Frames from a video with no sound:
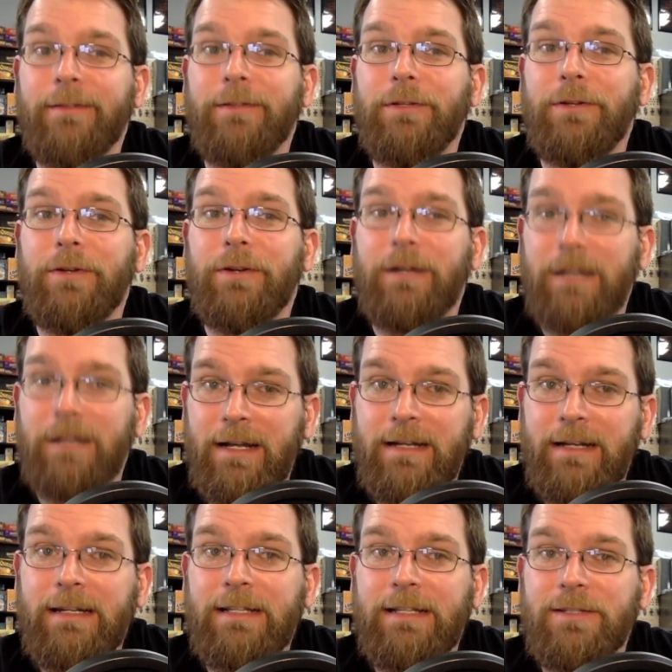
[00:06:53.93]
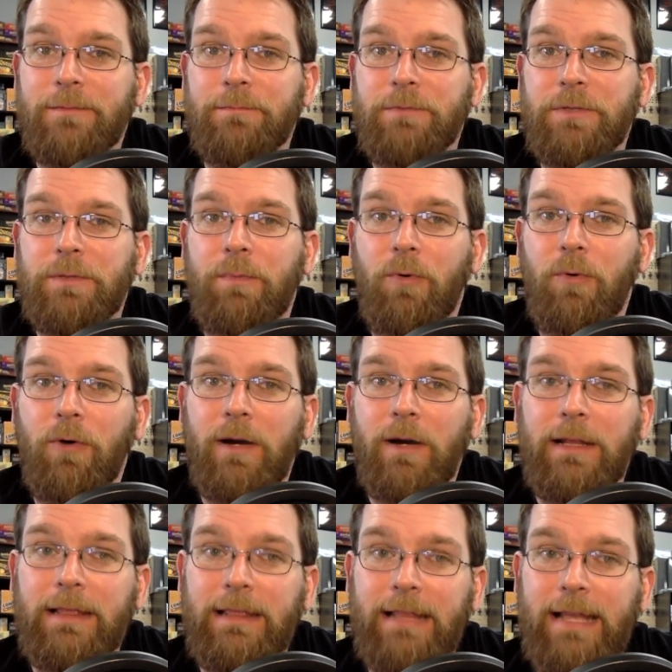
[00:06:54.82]
You're going to need some
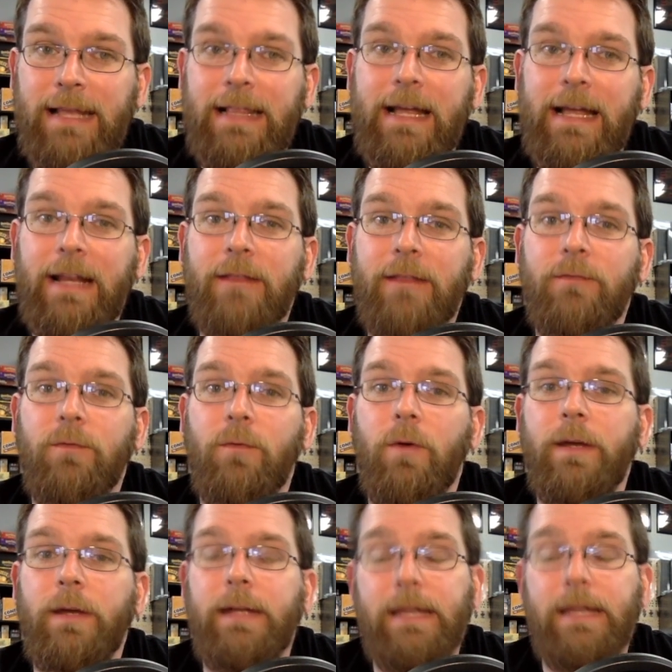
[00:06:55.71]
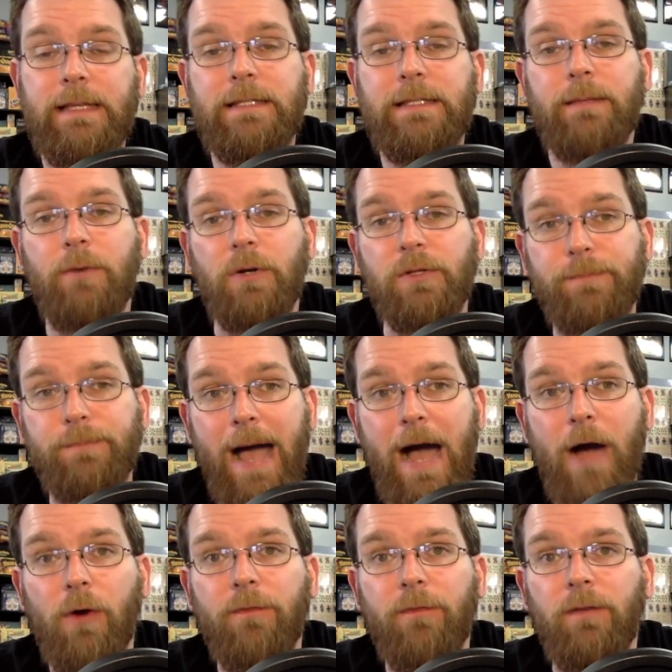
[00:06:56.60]
support. Leyline of the Void is the most
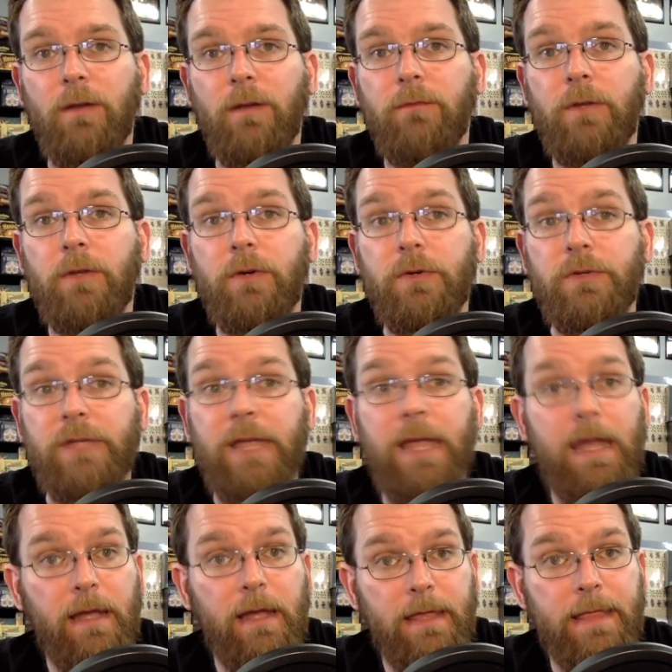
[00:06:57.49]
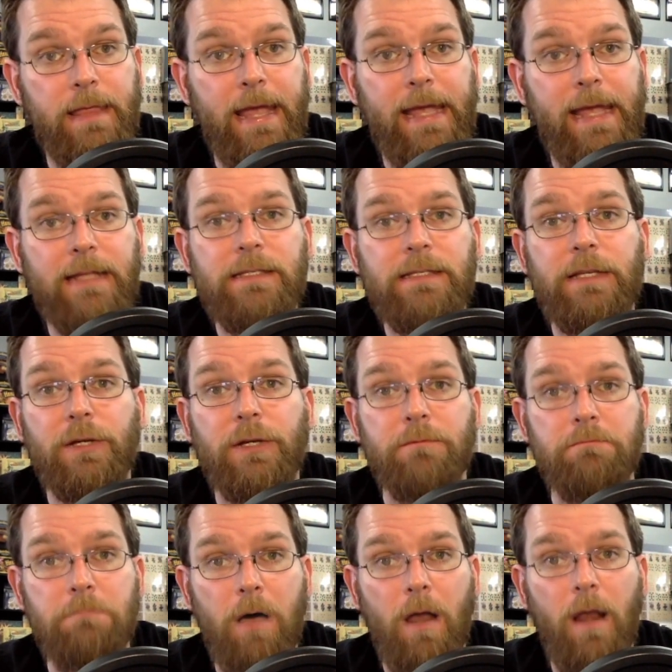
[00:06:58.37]
powerful of those. In the hands that you're
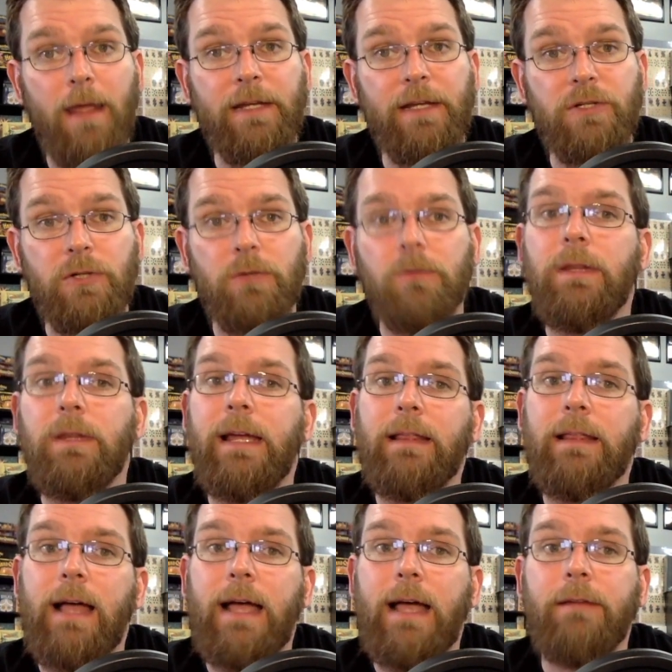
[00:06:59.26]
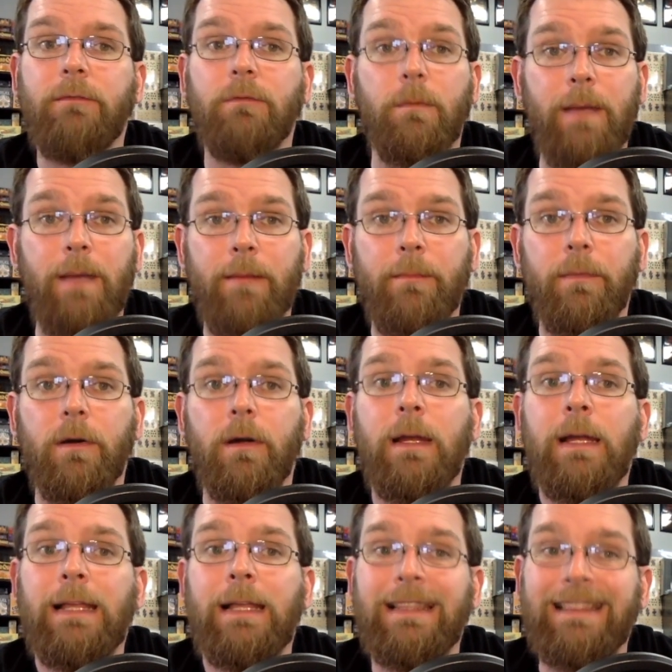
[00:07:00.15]
mulling to Leyline, remember,
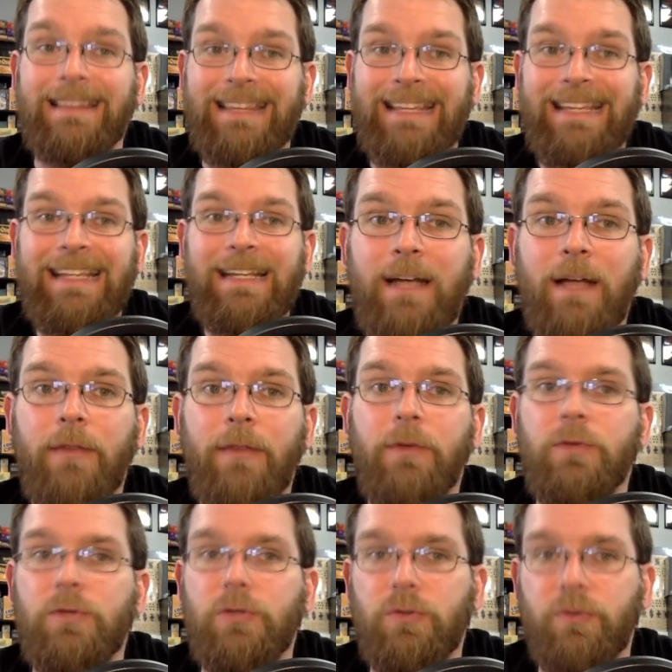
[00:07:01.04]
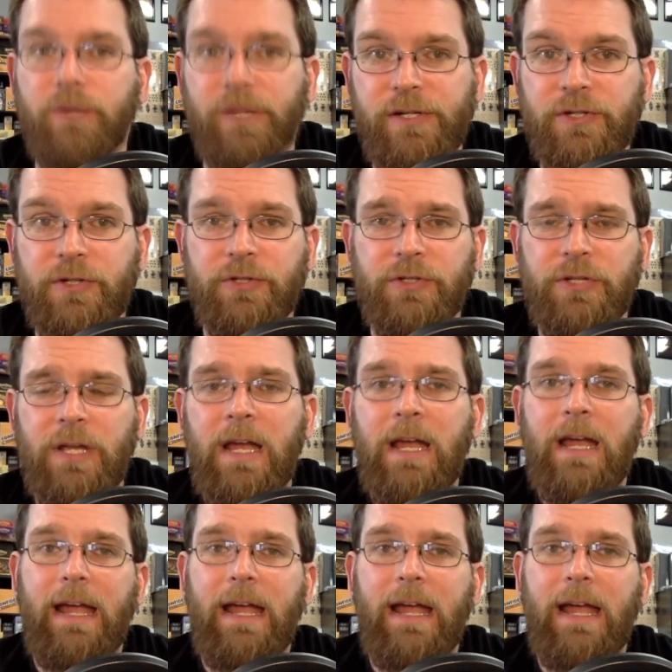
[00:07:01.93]
lean those creatures.